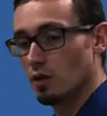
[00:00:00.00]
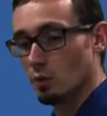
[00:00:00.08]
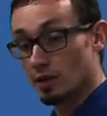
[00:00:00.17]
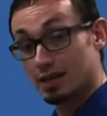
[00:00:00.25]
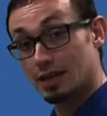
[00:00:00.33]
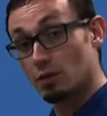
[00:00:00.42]
We
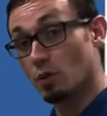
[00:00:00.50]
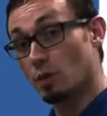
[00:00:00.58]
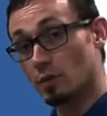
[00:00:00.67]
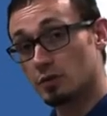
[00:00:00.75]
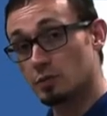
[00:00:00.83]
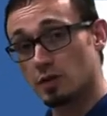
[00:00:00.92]
did what we
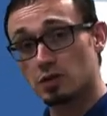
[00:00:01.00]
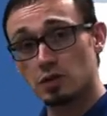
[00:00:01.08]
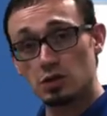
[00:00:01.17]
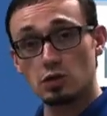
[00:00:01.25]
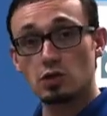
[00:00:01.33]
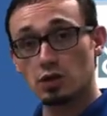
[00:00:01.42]
were supposed to
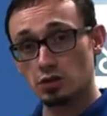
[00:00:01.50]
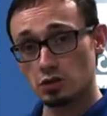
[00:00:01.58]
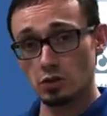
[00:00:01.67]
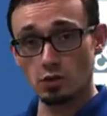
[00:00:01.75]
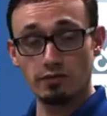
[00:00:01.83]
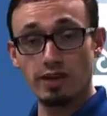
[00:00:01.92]
do to control
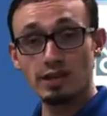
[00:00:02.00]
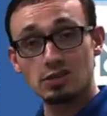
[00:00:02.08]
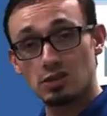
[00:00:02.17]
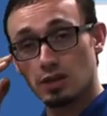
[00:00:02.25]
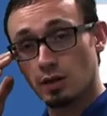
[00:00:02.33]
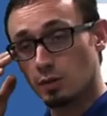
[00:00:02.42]
convection
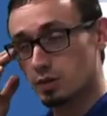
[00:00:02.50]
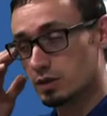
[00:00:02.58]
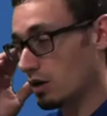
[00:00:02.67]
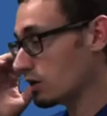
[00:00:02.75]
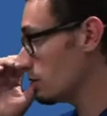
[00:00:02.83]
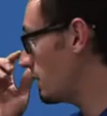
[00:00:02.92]
like we
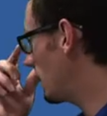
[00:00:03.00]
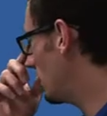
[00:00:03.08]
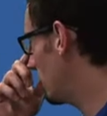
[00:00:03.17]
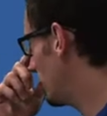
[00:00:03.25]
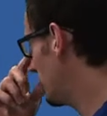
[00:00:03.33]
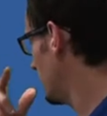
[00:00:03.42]
talked about,
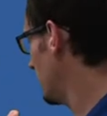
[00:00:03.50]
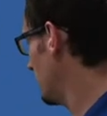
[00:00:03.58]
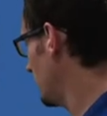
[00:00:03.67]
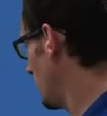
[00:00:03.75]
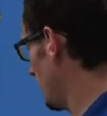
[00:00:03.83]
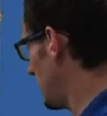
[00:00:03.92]

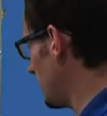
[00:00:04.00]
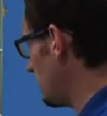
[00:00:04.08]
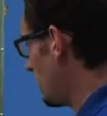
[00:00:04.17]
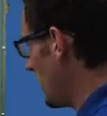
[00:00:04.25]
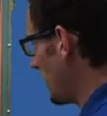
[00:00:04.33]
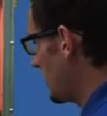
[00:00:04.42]
but we didn't
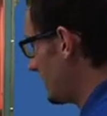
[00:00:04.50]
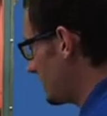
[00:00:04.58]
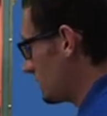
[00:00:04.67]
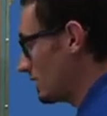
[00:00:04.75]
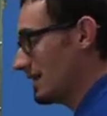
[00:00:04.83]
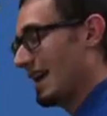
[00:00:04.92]
pay attention
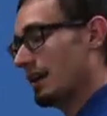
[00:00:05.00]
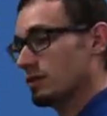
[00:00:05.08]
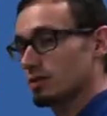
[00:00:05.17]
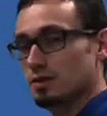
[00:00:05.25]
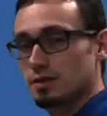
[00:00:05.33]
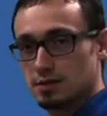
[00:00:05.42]
to the house
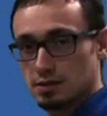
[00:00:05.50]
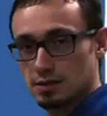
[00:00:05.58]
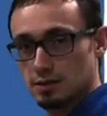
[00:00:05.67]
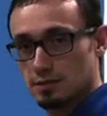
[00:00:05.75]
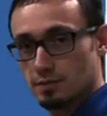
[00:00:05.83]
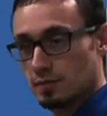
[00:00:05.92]
as a system.